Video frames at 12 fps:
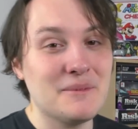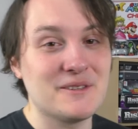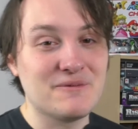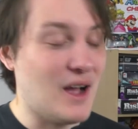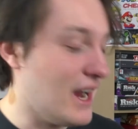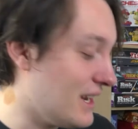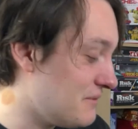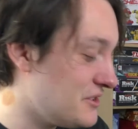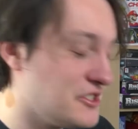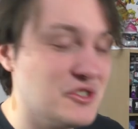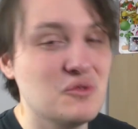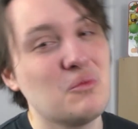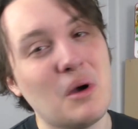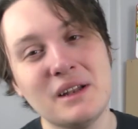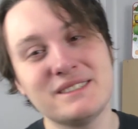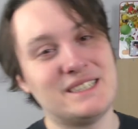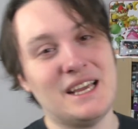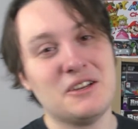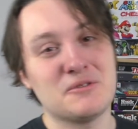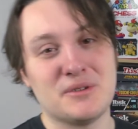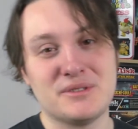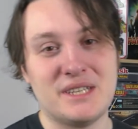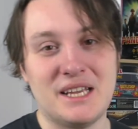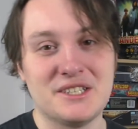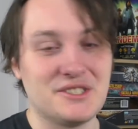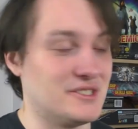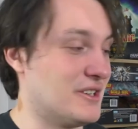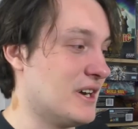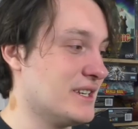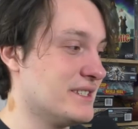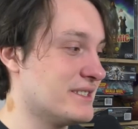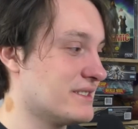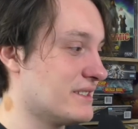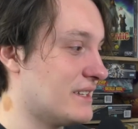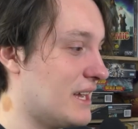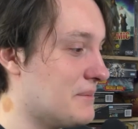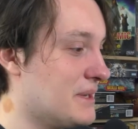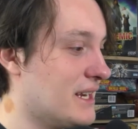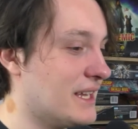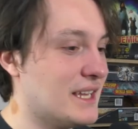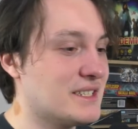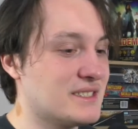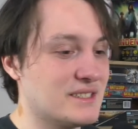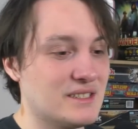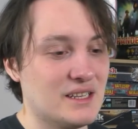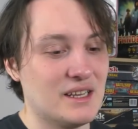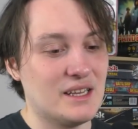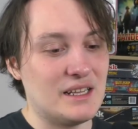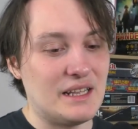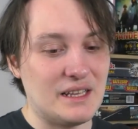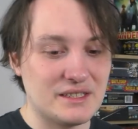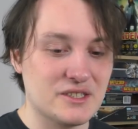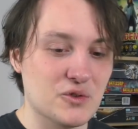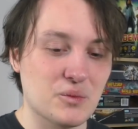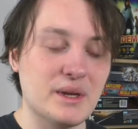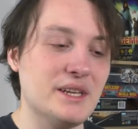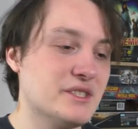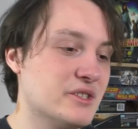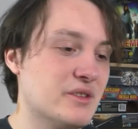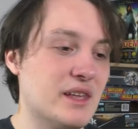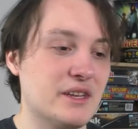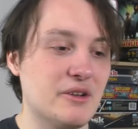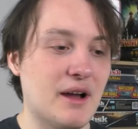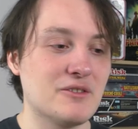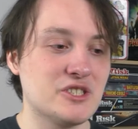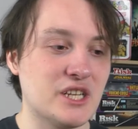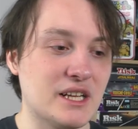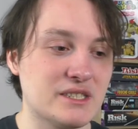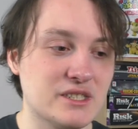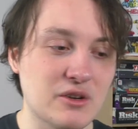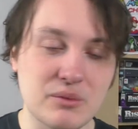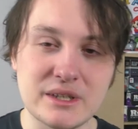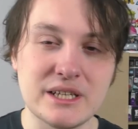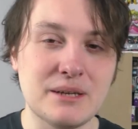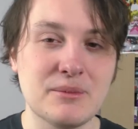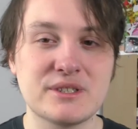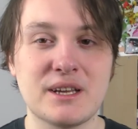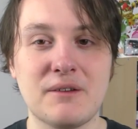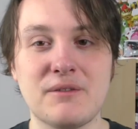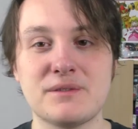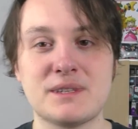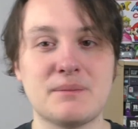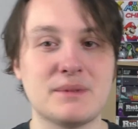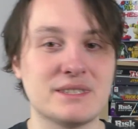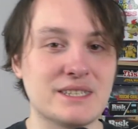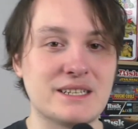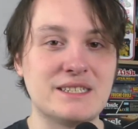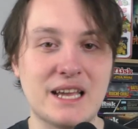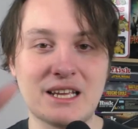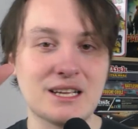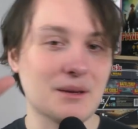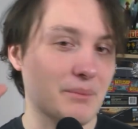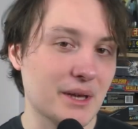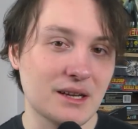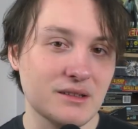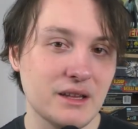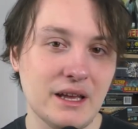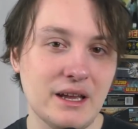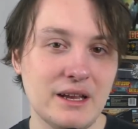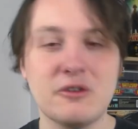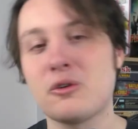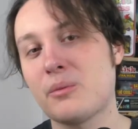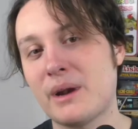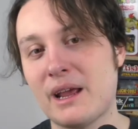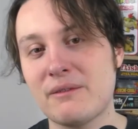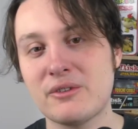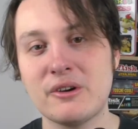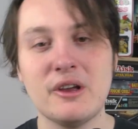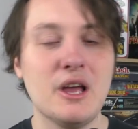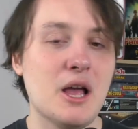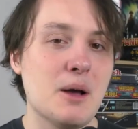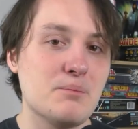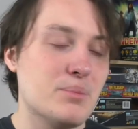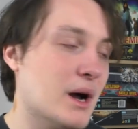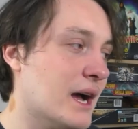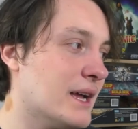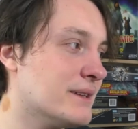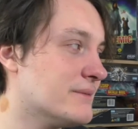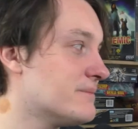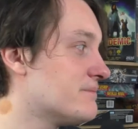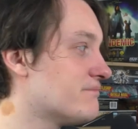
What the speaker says: fine if you do 1 deck rotation, honestly. I mean, I guess it's 3 so that you have a chance to redeem yourself if someone's taking a big lead or whatever. But